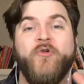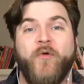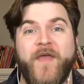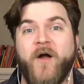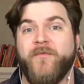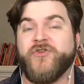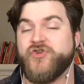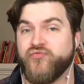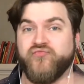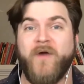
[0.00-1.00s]
without
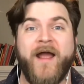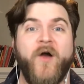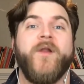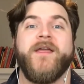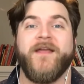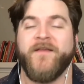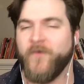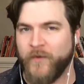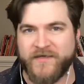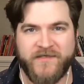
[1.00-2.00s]
drowning in
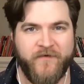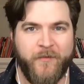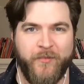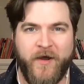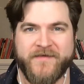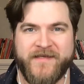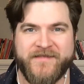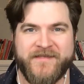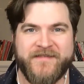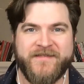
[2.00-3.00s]
the rest of our
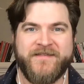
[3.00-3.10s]
processes.